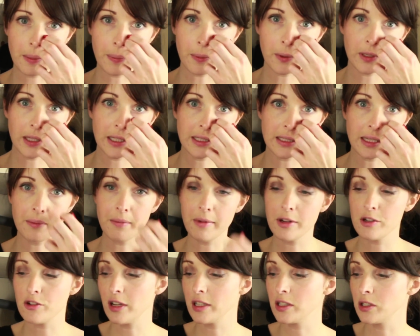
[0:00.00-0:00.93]
I'm going to put this in
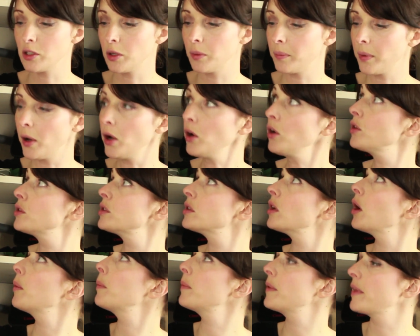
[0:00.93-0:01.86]
my dressing up box
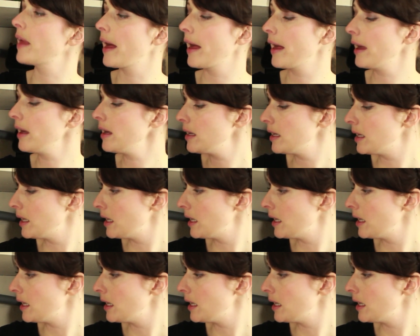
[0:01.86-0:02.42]
up there.